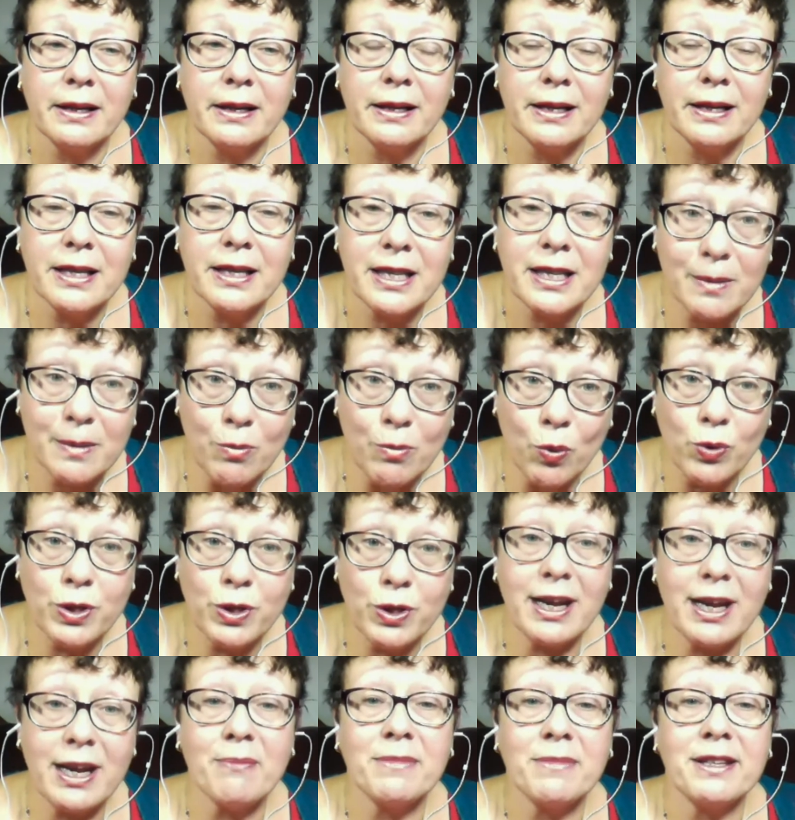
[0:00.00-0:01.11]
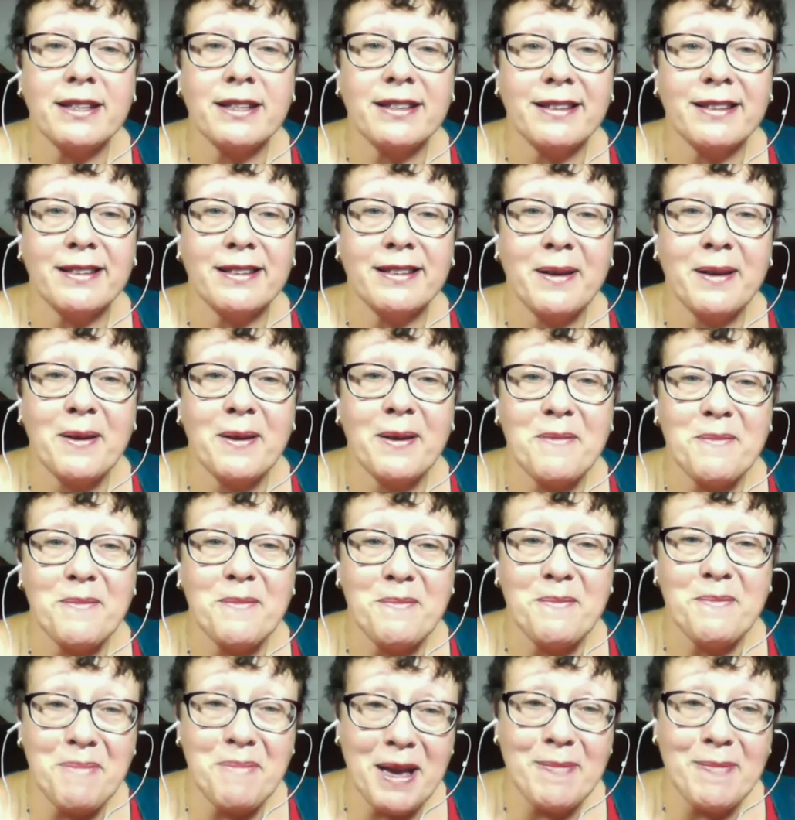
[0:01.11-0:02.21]
Small steps,
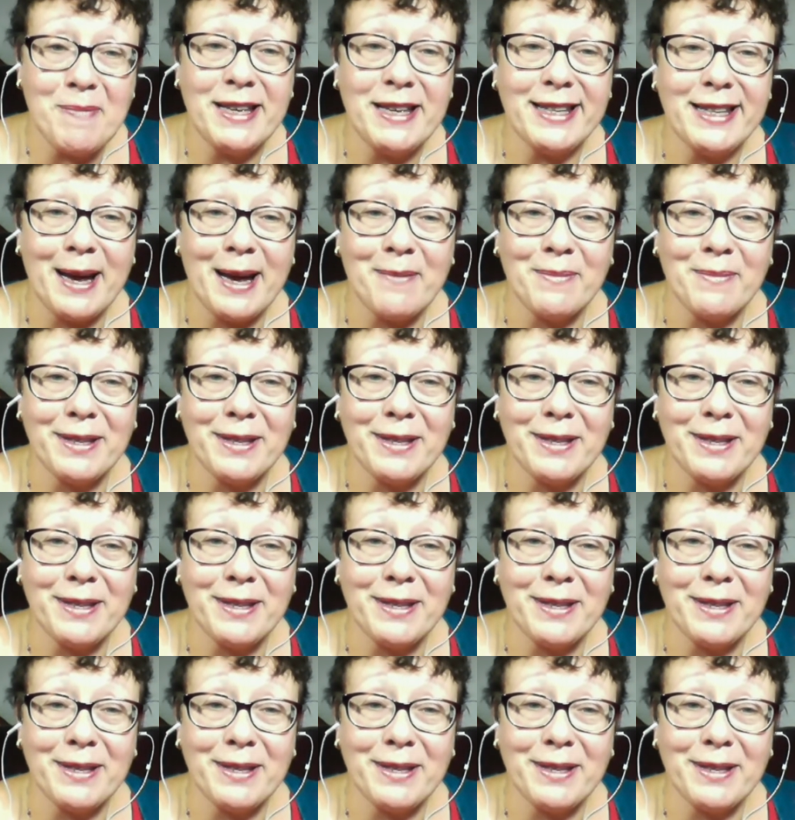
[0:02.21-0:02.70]
baby steps.